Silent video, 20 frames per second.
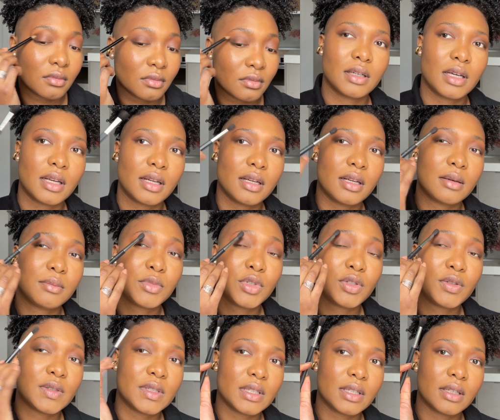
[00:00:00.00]
And then I'm
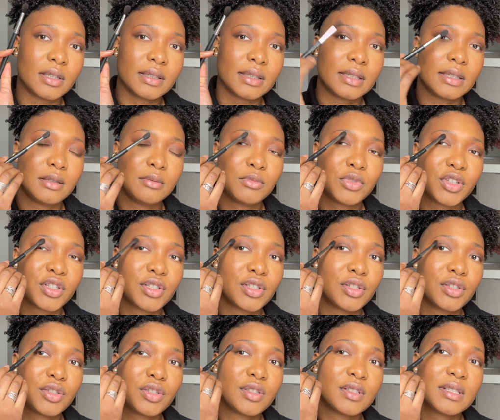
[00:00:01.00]
using a clean brush
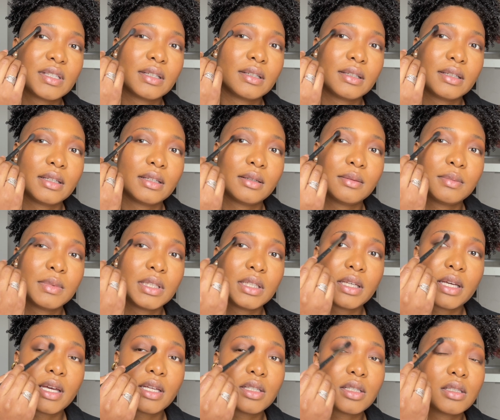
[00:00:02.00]
just to clean up the
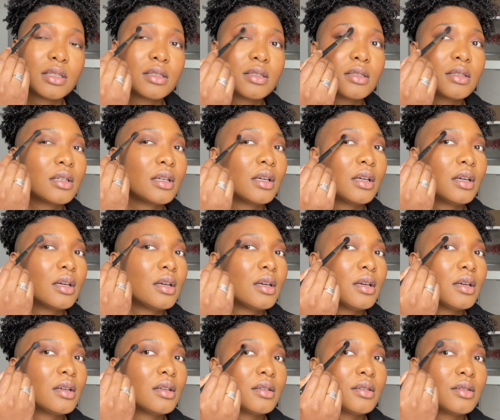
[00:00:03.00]
edges.
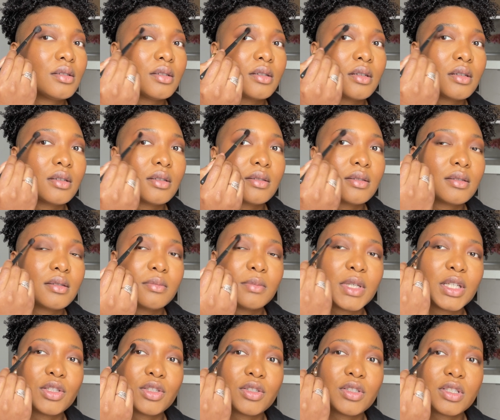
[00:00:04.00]
Just make
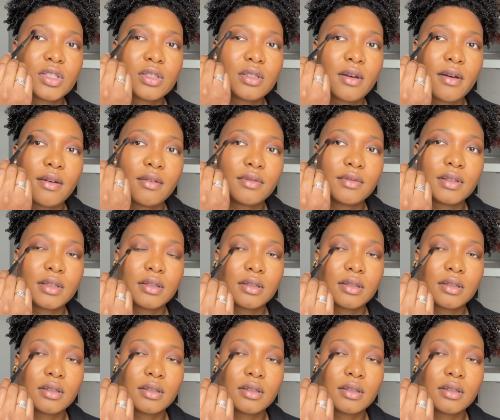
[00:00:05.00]
sure it's soft.